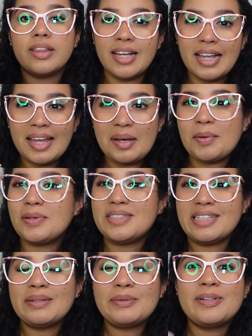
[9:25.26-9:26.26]
thing I like about
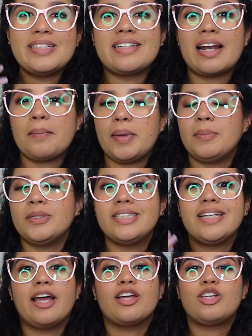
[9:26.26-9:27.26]
Zeelool is that I'm able
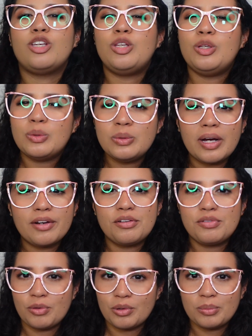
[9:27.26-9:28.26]
to get cute and
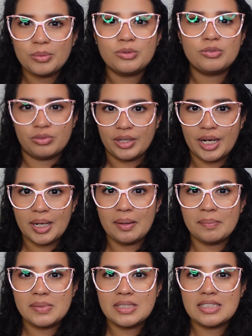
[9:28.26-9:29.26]
affordable
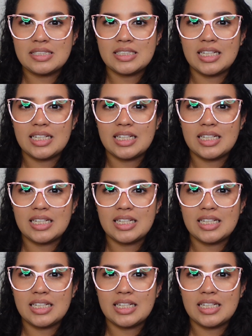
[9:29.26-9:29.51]
frames